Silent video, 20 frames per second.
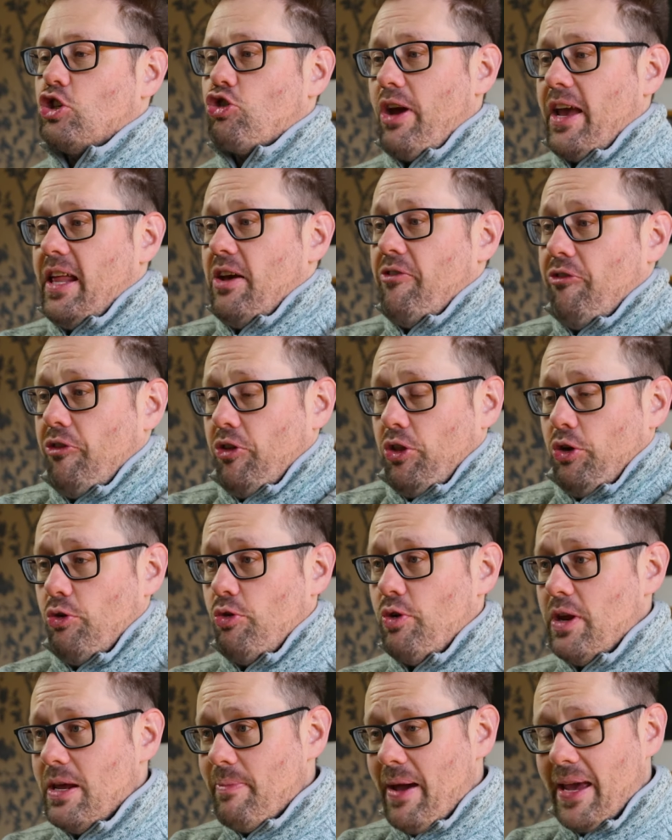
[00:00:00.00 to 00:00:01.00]
trailer for the
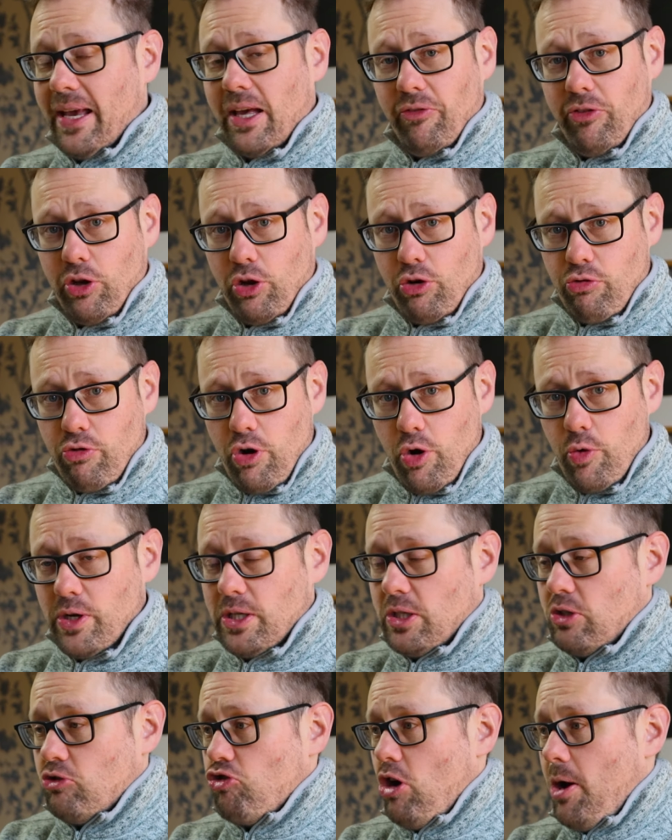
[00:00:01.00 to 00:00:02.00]
remake of The Crow
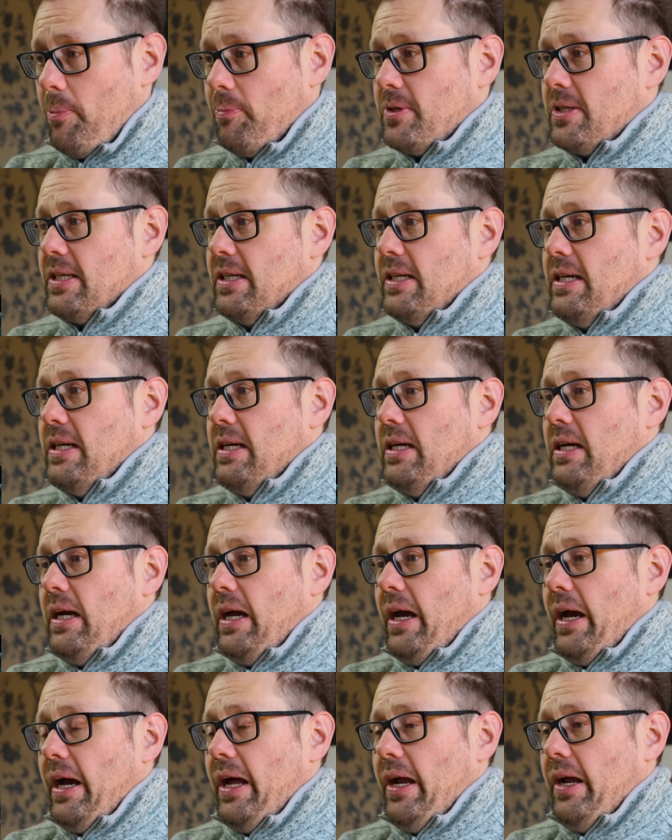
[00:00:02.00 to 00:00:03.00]
is dropped.
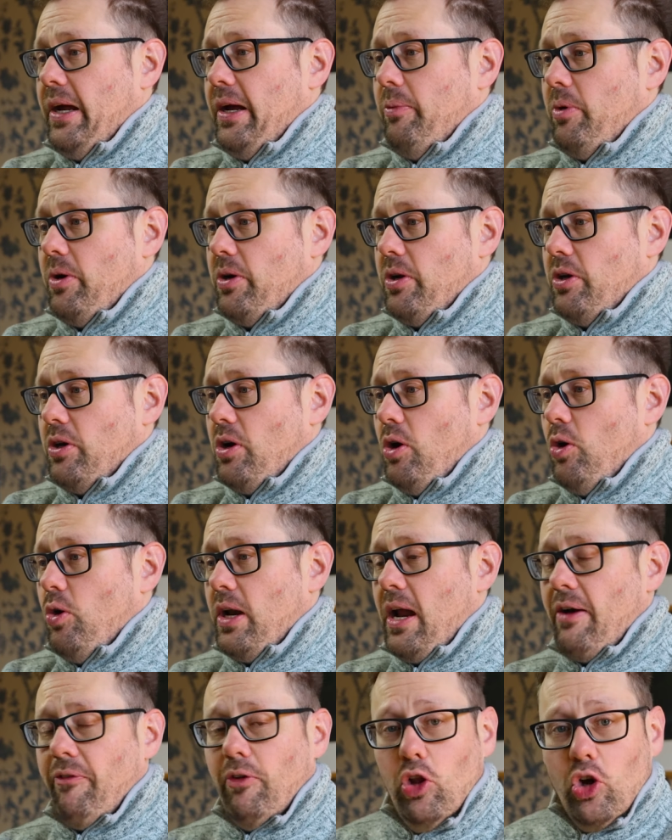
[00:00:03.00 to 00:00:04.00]
and um, we're going to go
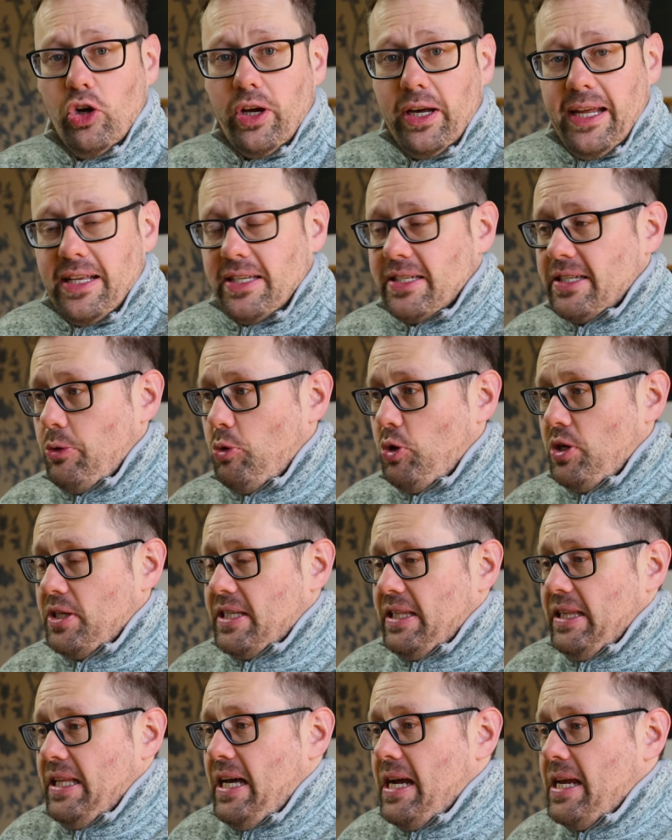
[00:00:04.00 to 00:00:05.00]
and have a look at it, see what
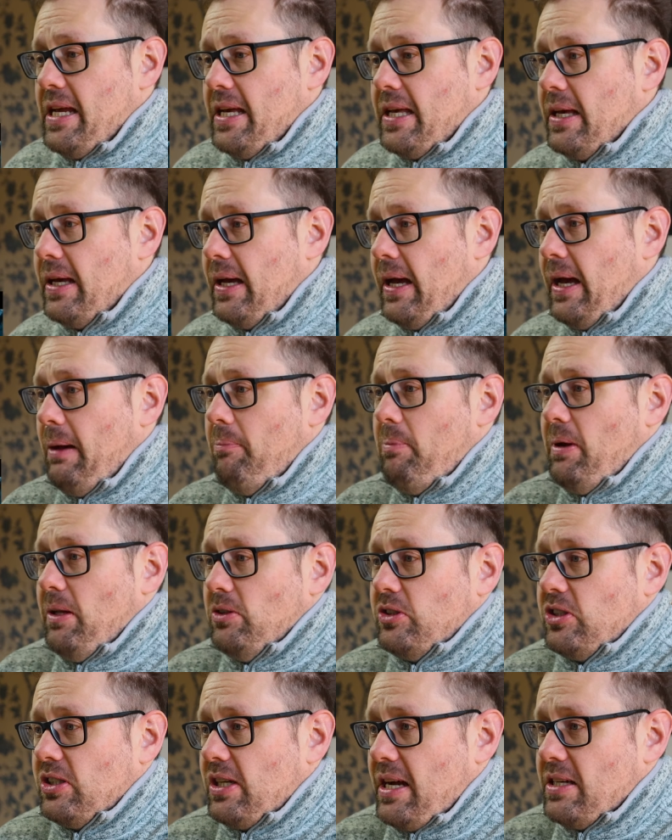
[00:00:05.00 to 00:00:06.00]
it's like. Uh, Bill
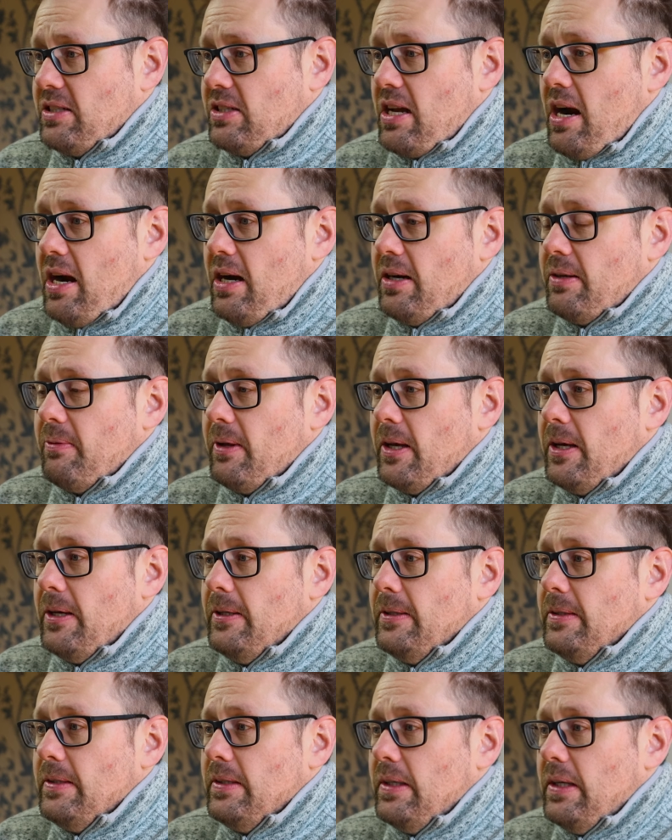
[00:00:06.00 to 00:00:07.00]
Skarsgård.
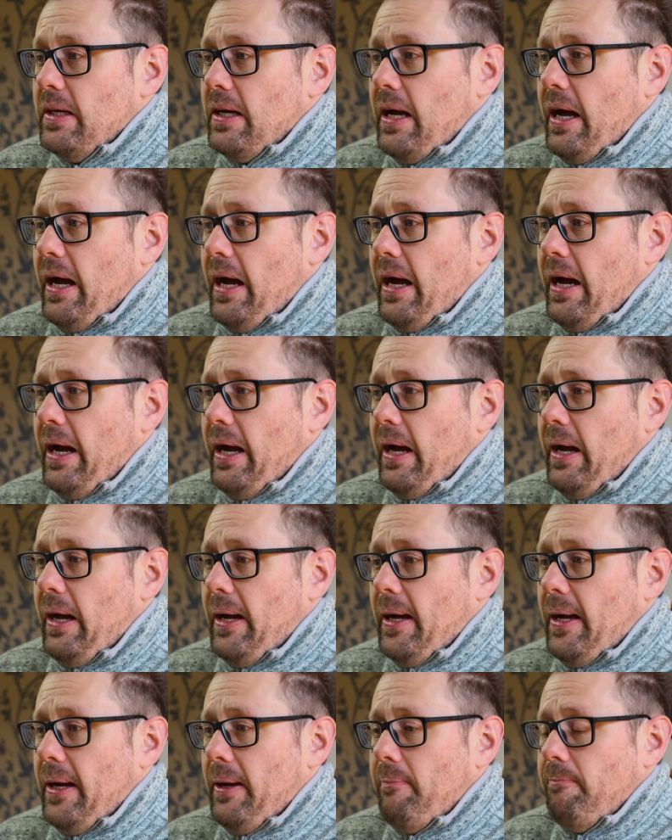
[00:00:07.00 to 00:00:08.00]

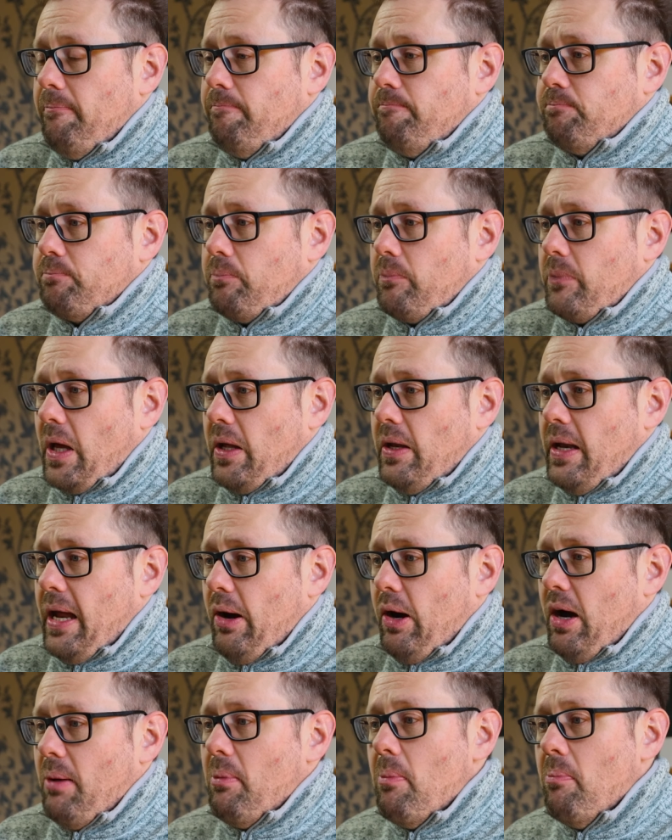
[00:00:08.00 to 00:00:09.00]
Um,
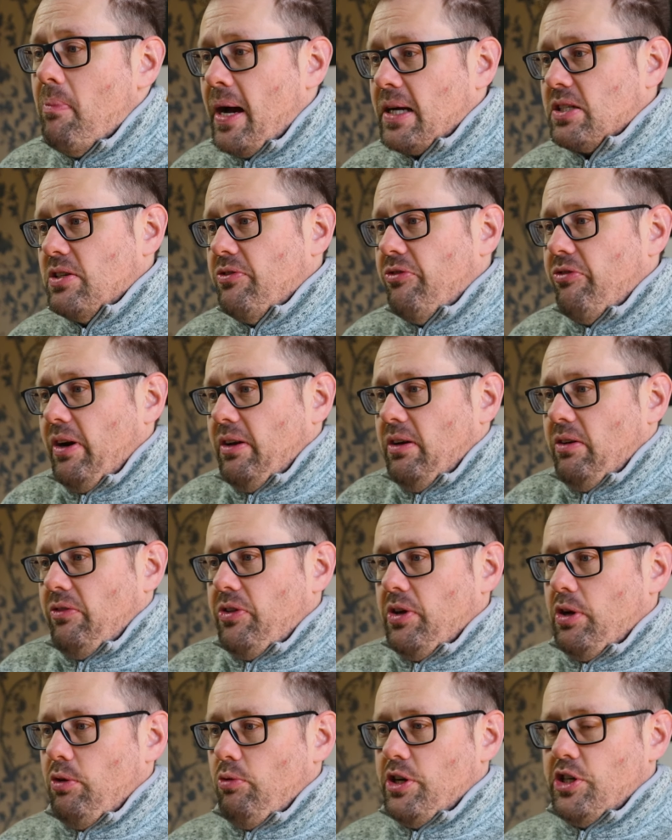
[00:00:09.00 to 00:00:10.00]
now, I'm a massive fan of
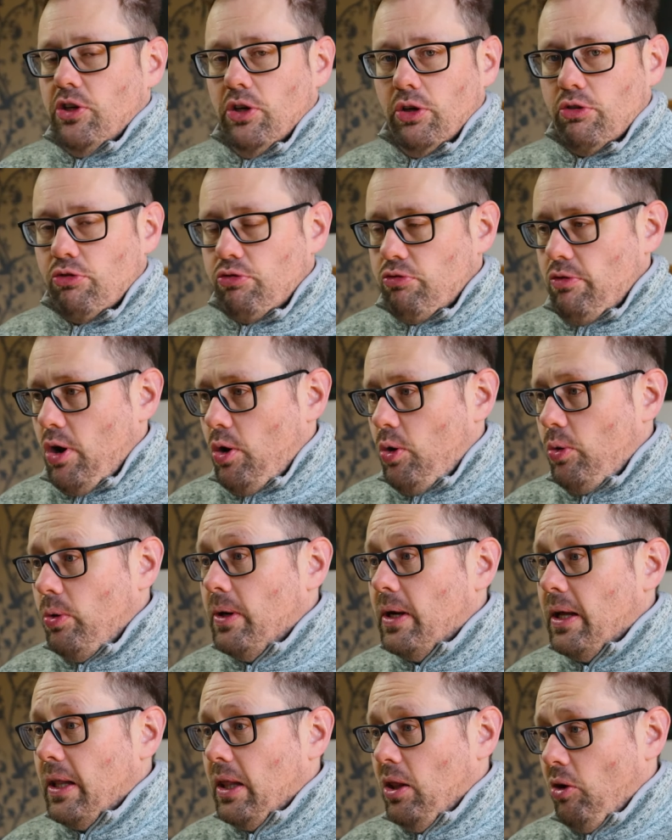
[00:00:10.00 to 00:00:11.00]
the original
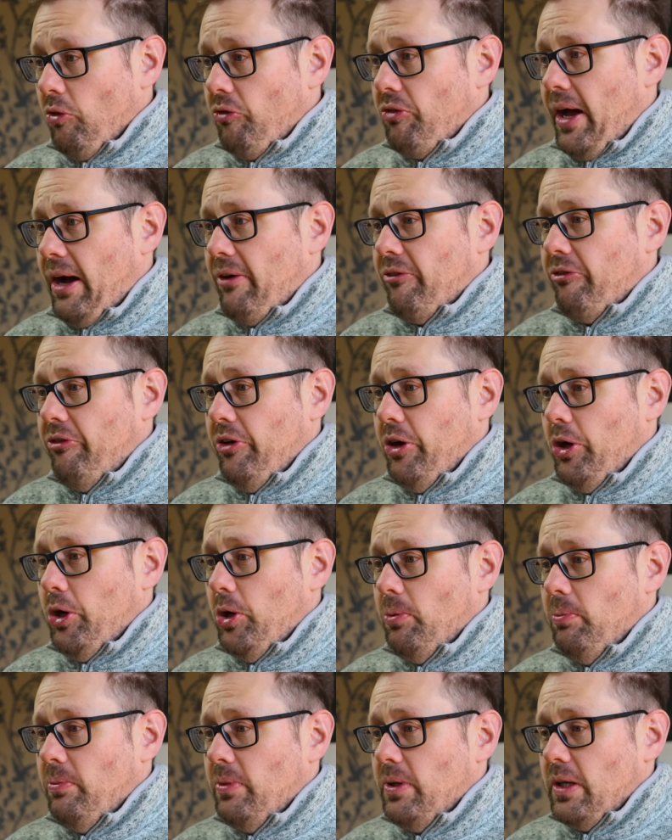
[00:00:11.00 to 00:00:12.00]
Crow. Love that
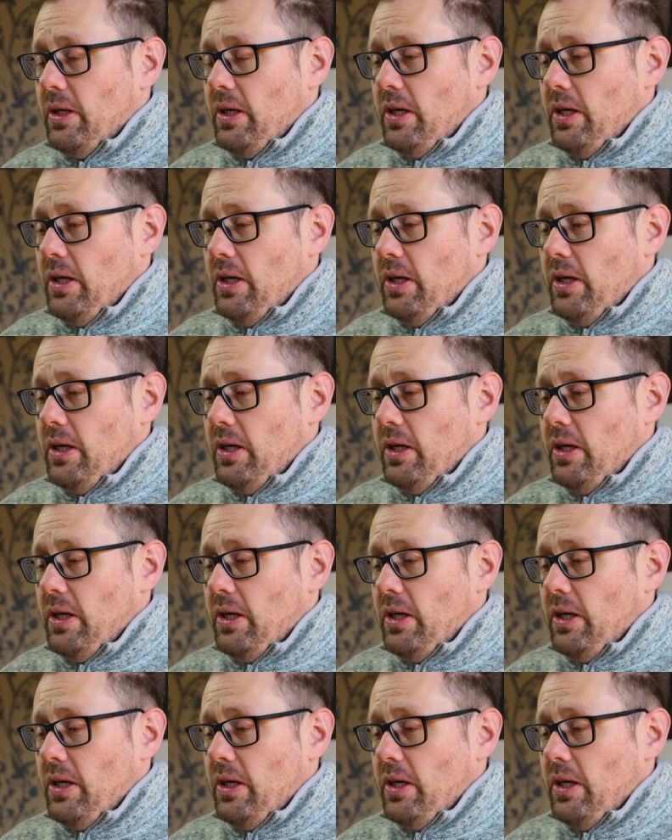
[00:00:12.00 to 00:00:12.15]
film.